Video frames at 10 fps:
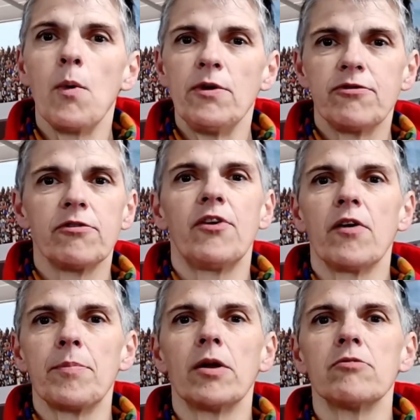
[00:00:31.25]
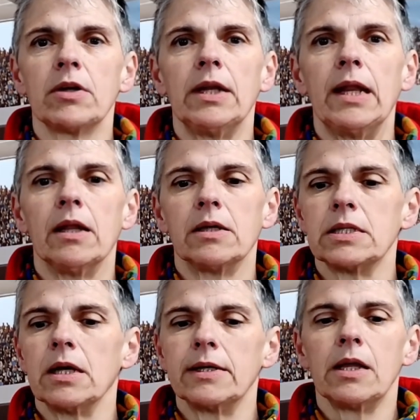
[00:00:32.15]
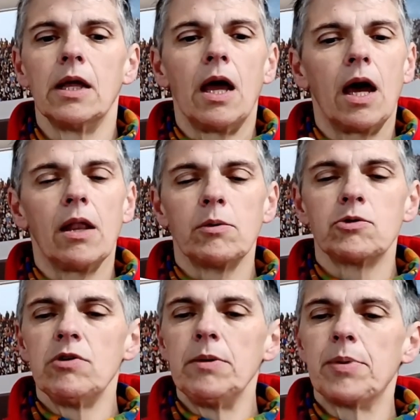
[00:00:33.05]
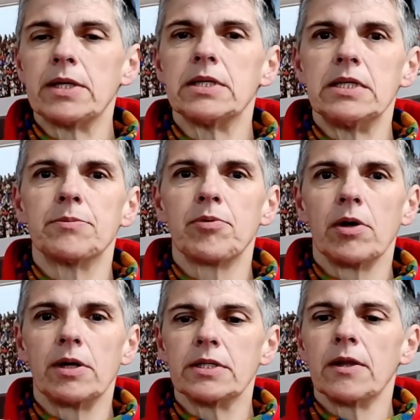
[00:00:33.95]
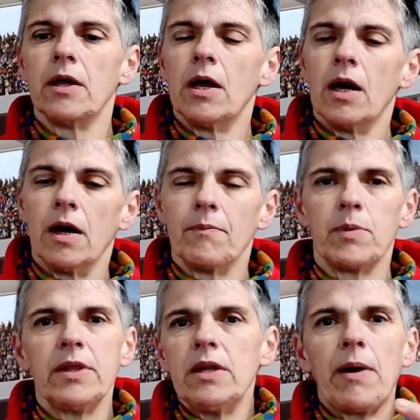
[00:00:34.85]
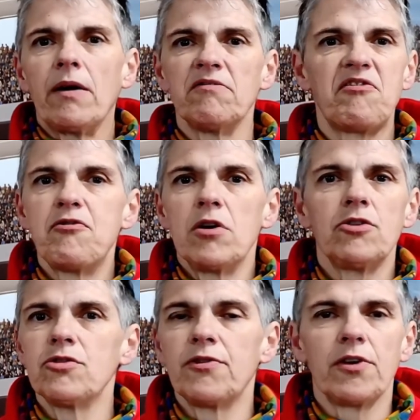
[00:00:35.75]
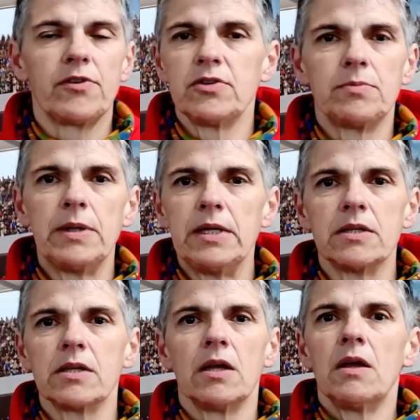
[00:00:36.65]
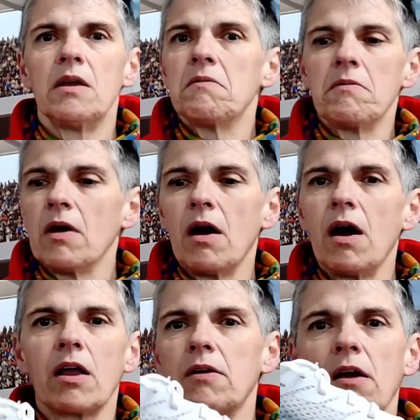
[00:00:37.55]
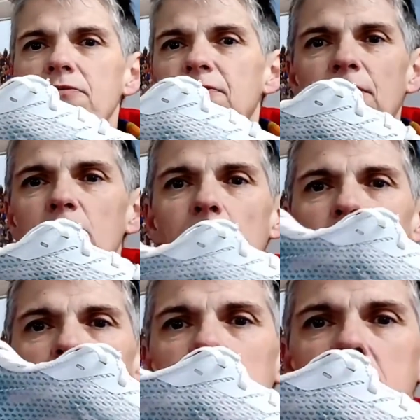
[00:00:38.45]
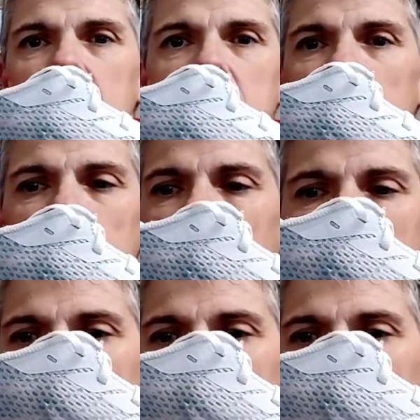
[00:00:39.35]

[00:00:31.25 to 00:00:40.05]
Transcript: I went for a 5-mile run in it last night, and I was really pleasantly surprised. Within about 400, 500 metres, I forgot about all this little